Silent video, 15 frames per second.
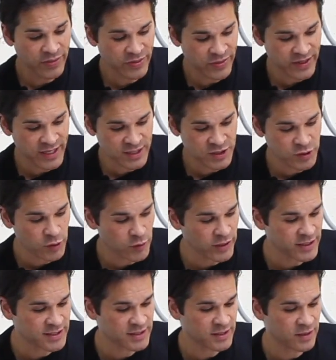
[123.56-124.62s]
These
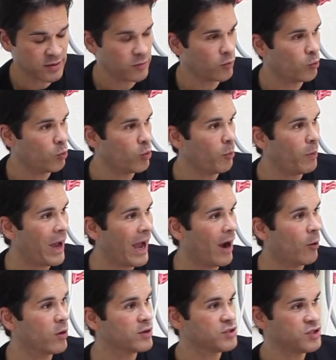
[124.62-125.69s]
units will
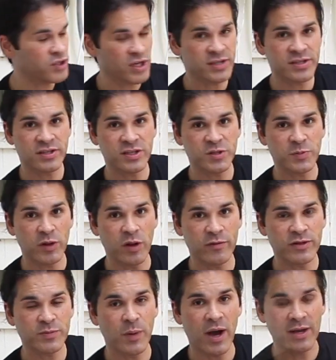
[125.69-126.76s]
power just the spillover
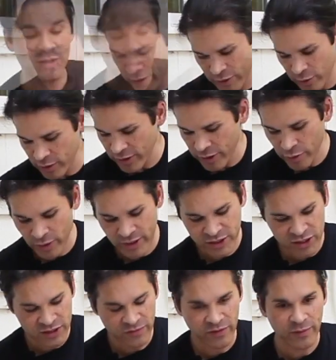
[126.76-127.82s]
spa. So you literally
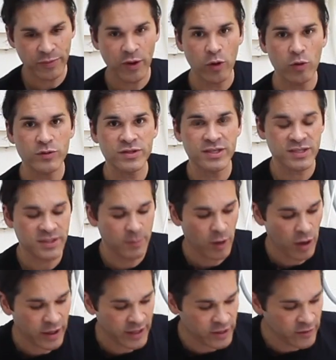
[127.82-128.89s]
just flip the whole system
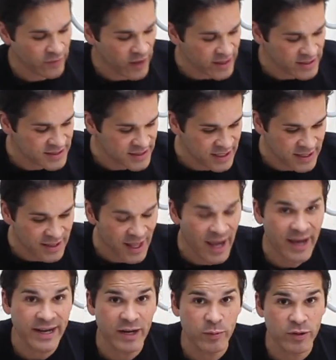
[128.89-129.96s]
on, and you've got a send
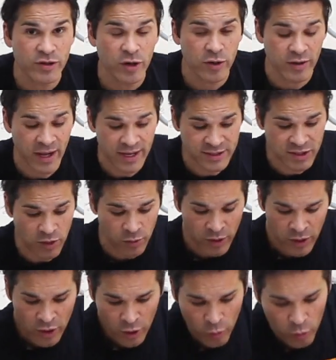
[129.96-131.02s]
line and a return line. So
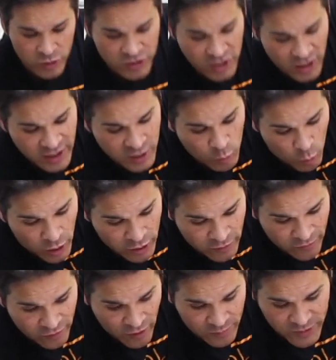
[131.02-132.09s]
we're sucking water
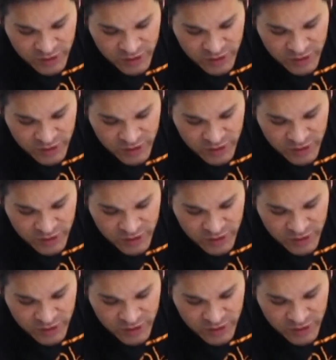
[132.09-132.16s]
from the